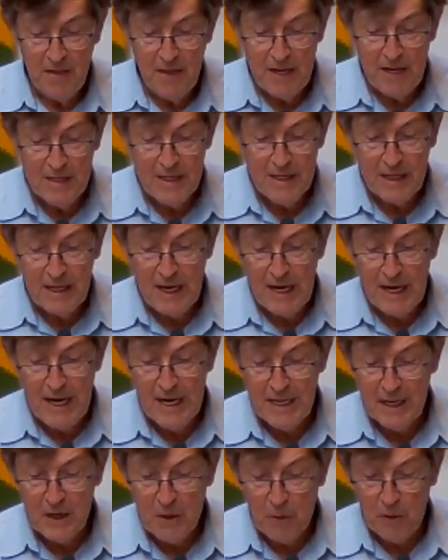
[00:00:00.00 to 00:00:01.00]
They
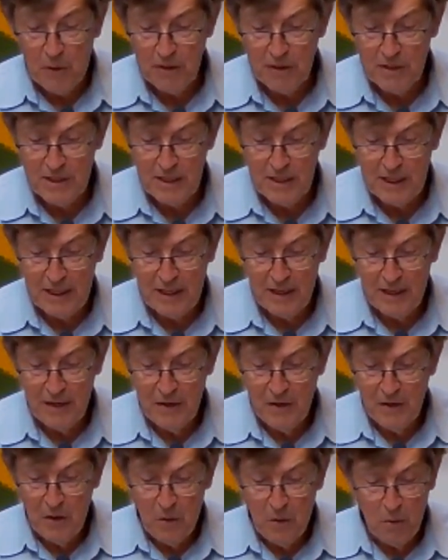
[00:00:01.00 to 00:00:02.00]
declared equality
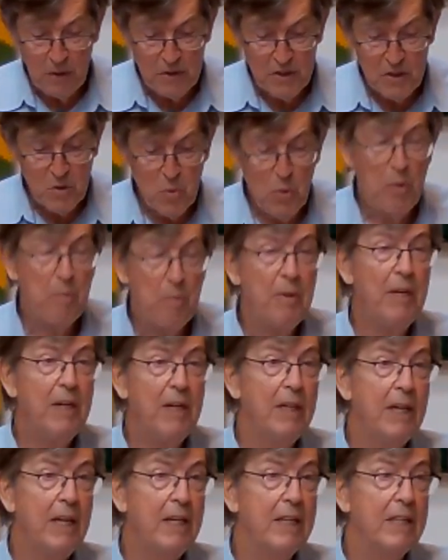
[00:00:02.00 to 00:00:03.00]
while
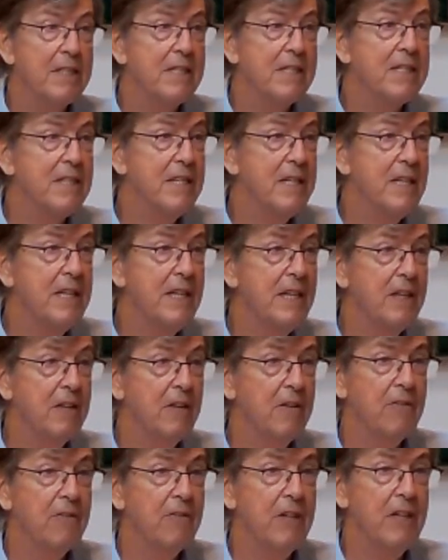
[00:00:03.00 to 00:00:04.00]
swimming in a sea
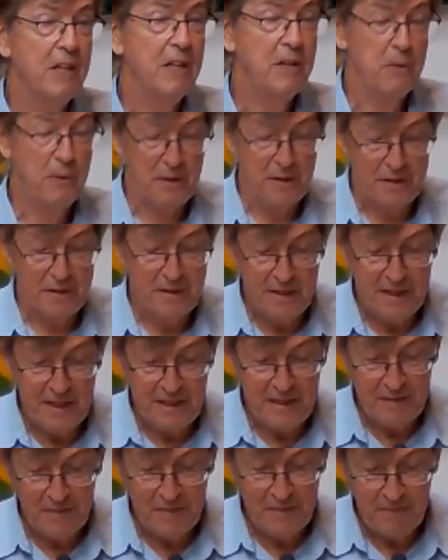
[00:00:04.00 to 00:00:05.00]
of
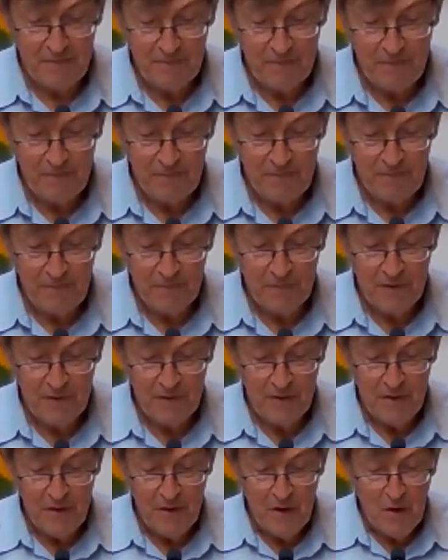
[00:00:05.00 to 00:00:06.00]
inequality.
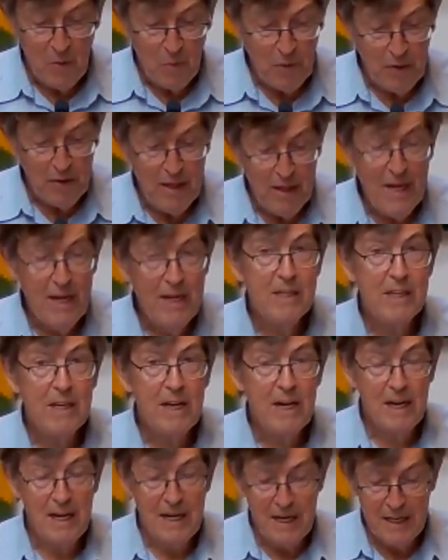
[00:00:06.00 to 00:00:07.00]
When they
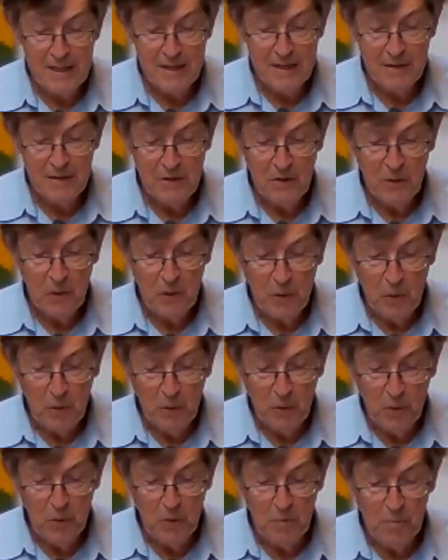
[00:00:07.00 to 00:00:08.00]
declared
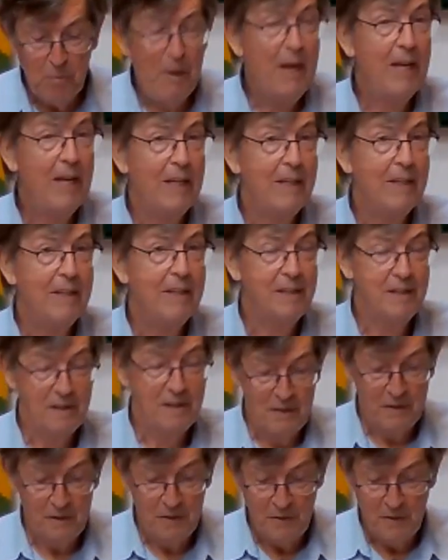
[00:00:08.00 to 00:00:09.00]
all men
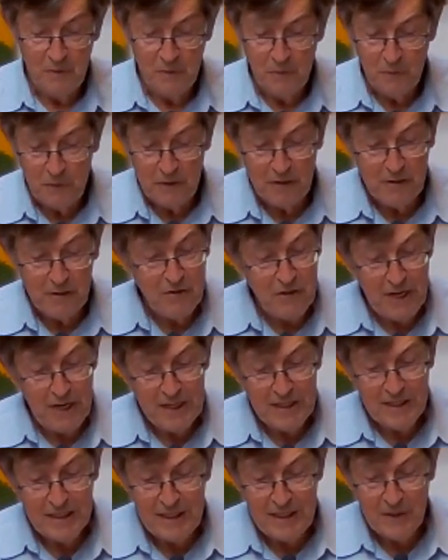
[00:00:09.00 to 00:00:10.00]
were
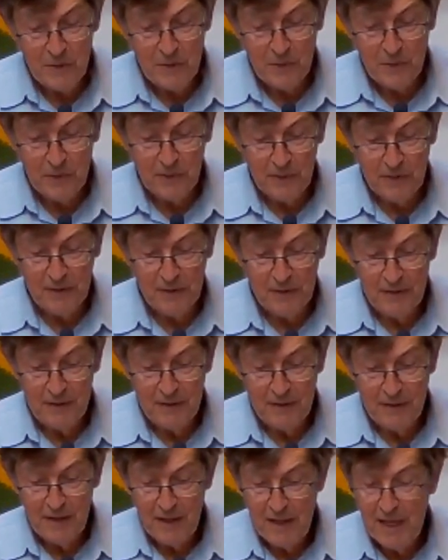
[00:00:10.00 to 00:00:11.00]
created equal,
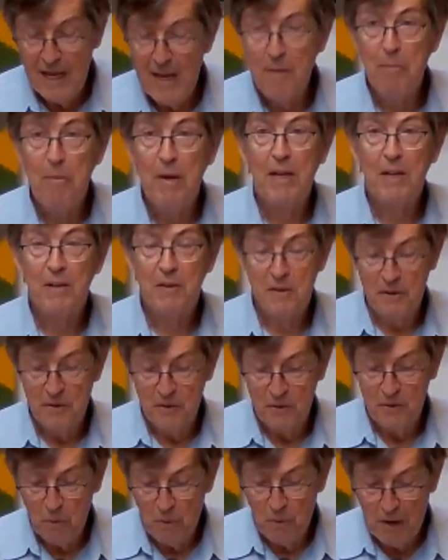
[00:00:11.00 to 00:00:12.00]
they meant
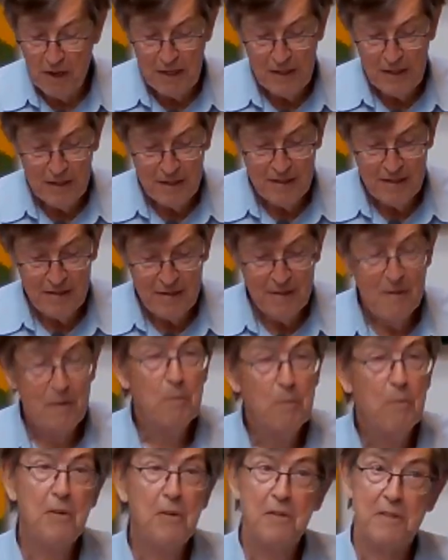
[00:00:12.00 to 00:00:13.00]
white
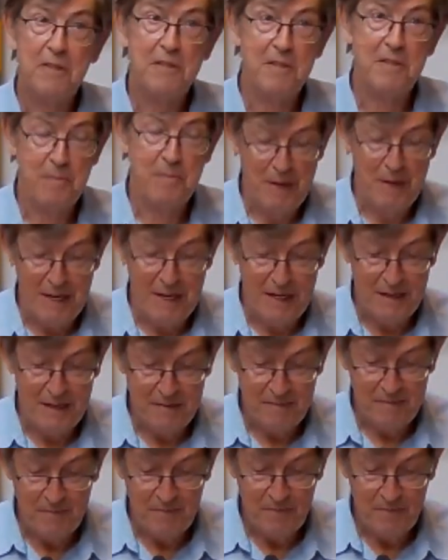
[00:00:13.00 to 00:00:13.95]
Protestant men.